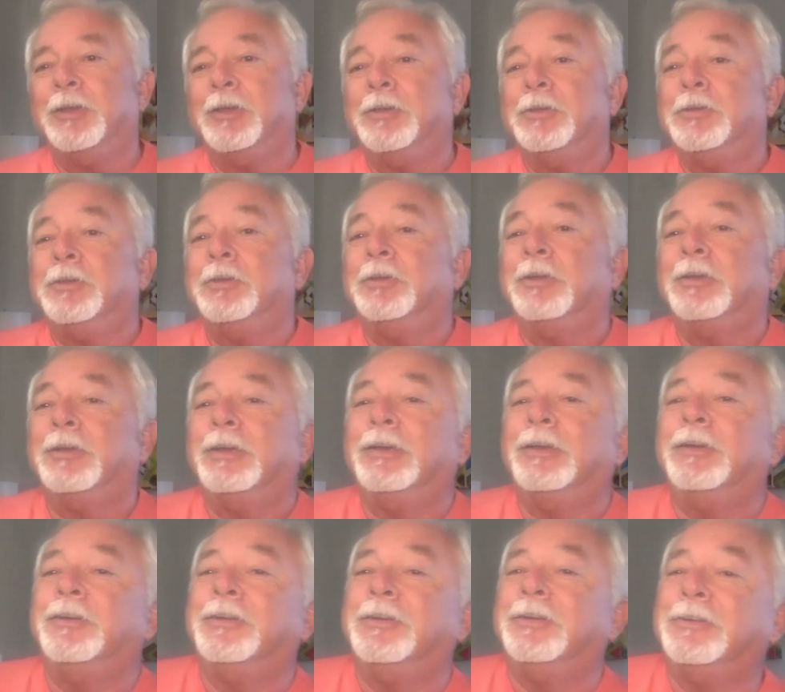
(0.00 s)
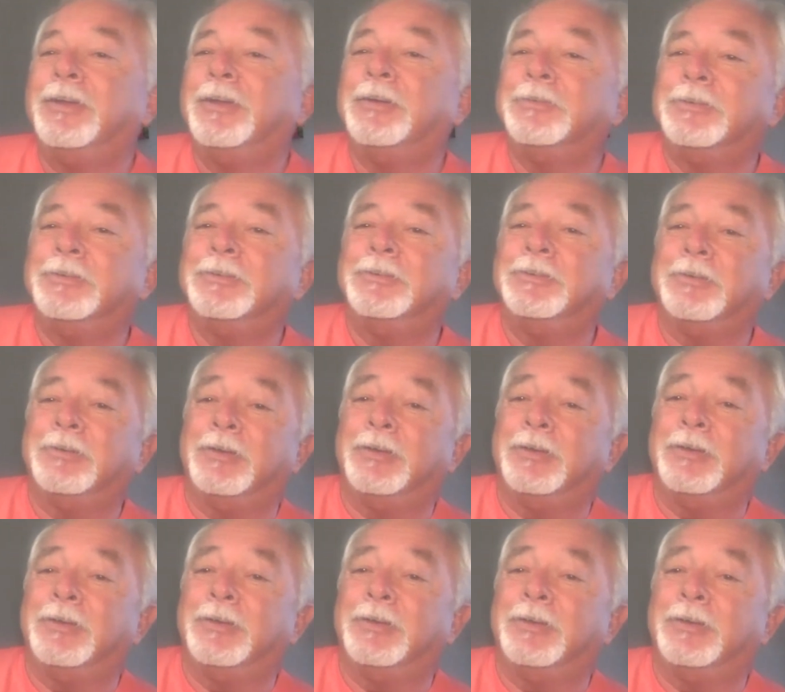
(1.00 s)
Fifty thousand two hundred.
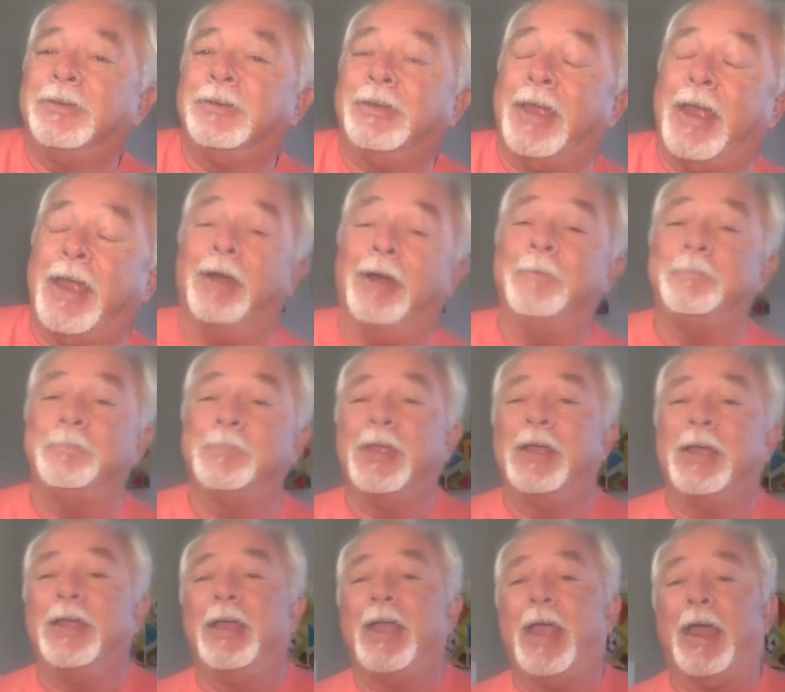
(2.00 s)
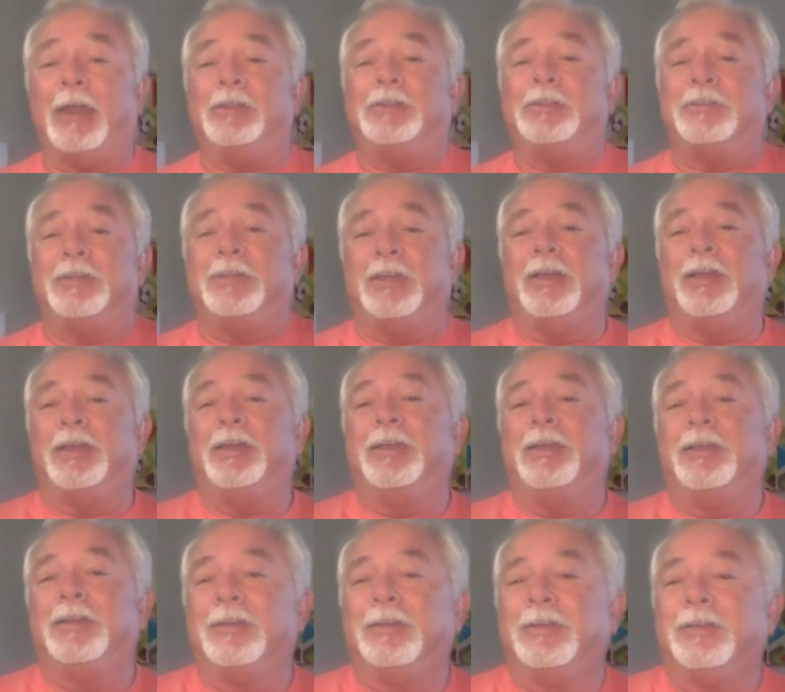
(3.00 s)
So yeah, yeah.
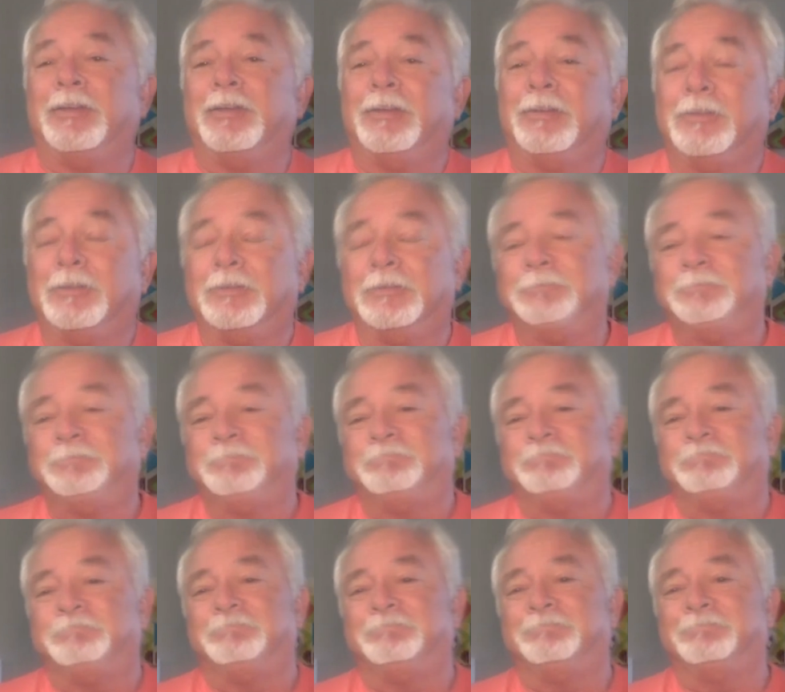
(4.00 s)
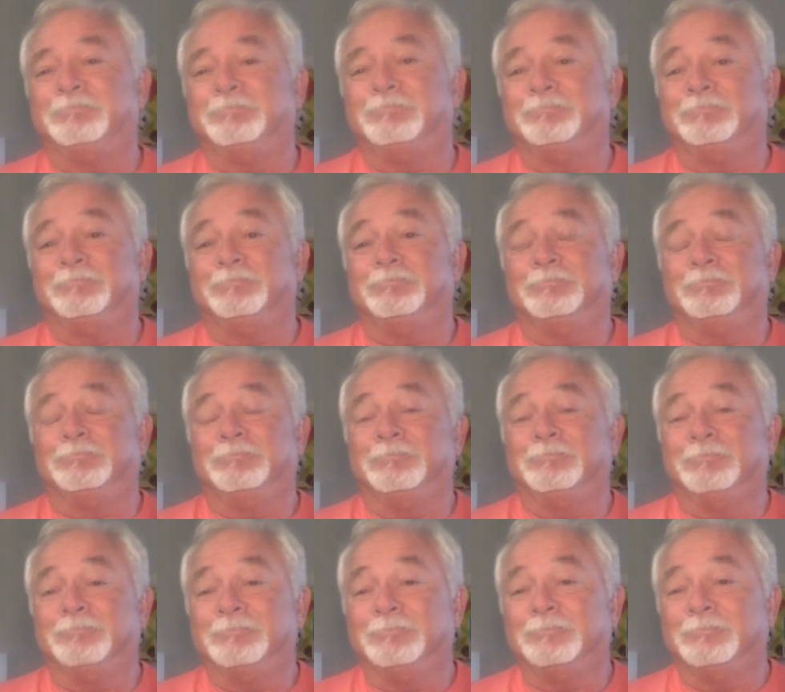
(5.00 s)
sixty-five, sixty-five you've been
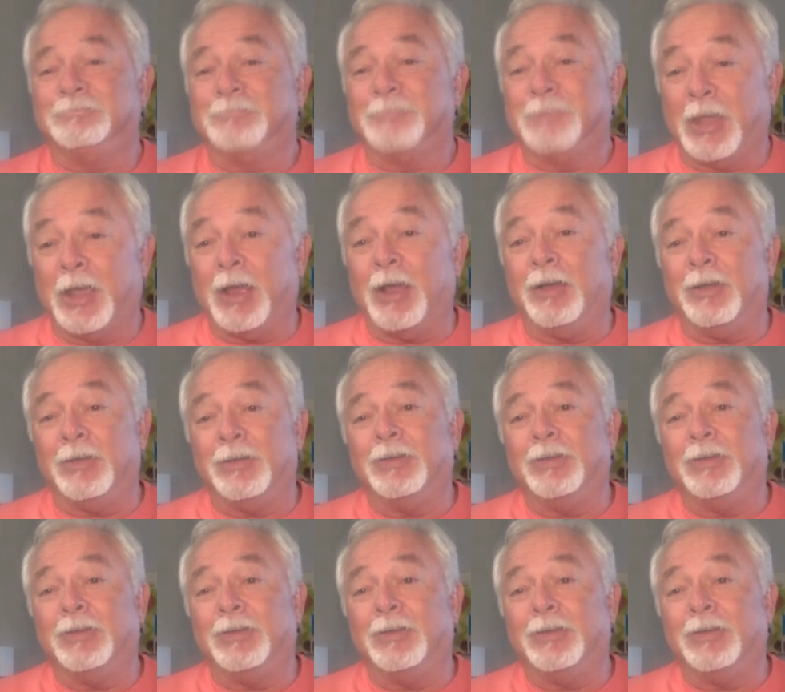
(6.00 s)
awarded in contract. Yeah,